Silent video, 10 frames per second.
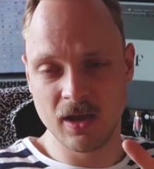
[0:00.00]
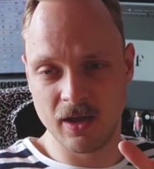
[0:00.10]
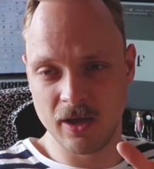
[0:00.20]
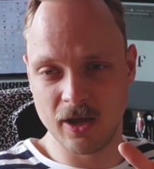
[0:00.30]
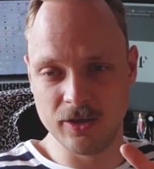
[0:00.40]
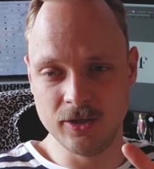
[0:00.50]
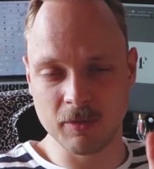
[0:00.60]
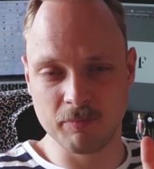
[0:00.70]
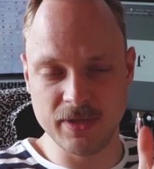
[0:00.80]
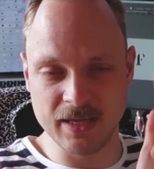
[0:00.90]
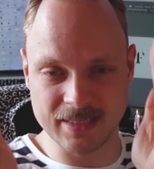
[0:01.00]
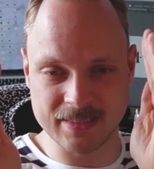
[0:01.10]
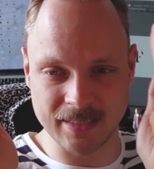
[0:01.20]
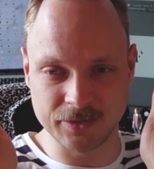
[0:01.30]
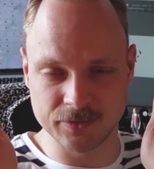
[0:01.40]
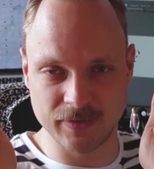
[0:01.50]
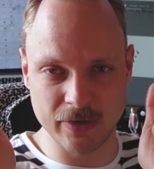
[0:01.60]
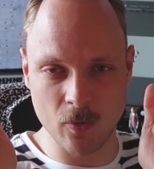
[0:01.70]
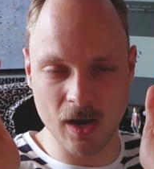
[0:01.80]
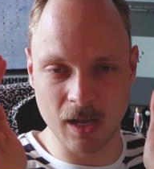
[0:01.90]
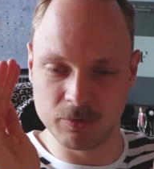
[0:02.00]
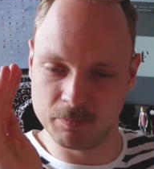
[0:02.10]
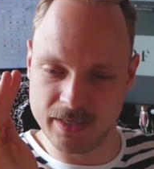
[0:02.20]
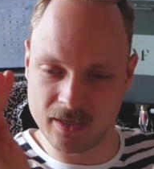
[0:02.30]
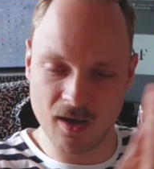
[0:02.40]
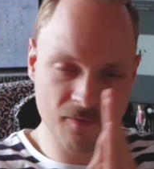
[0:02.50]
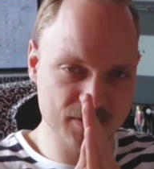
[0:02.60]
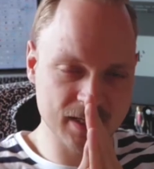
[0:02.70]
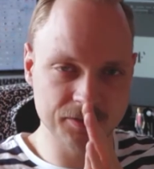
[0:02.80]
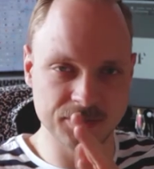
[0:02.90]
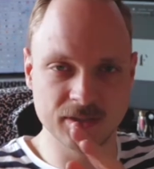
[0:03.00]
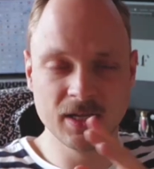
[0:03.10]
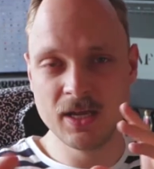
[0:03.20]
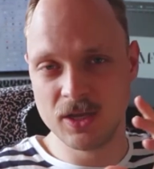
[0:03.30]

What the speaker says: not being centered very well but being off-centered.